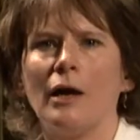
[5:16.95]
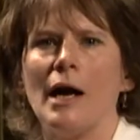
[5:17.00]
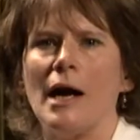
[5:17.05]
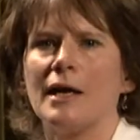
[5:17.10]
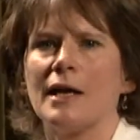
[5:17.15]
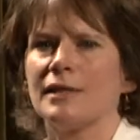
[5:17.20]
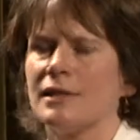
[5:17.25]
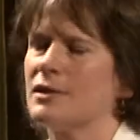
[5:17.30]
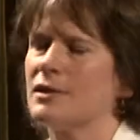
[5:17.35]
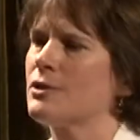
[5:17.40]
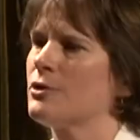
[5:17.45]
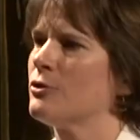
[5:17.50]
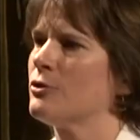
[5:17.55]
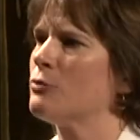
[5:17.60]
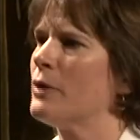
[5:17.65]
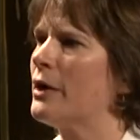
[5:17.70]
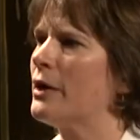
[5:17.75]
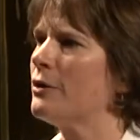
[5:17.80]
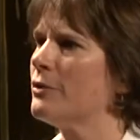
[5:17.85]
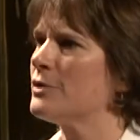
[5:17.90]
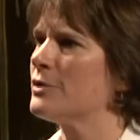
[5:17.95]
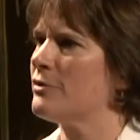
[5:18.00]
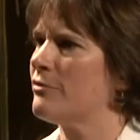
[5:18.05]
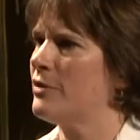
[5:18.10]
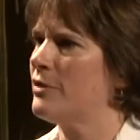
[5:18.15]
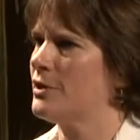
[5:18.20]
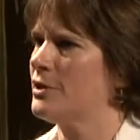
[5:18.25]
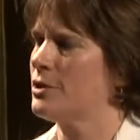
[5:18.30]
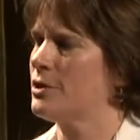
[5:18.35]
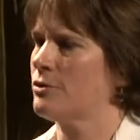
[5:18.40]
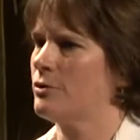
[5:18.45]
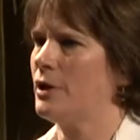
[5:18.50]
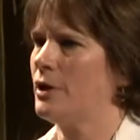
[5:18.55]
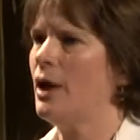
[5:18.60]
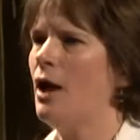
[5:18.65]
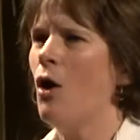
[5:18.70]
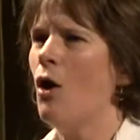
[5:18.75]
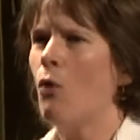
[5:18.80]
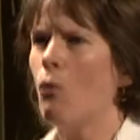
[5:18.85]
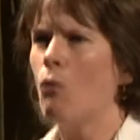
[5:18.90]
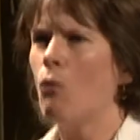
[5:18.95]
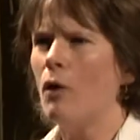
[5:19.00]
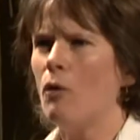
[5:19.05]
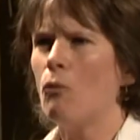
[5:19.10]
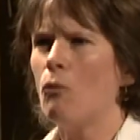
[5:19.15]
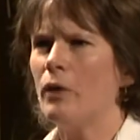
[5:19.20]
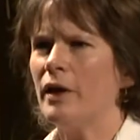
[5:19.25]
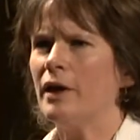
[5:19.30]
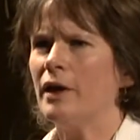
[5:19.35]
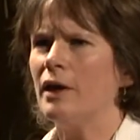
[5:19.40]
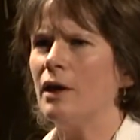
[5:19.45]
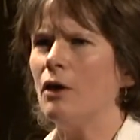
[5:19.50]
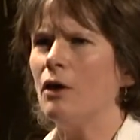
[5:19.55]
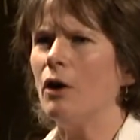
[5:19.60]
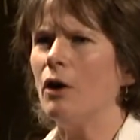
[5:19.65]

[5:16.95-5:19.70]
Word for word: access to the records of history, what we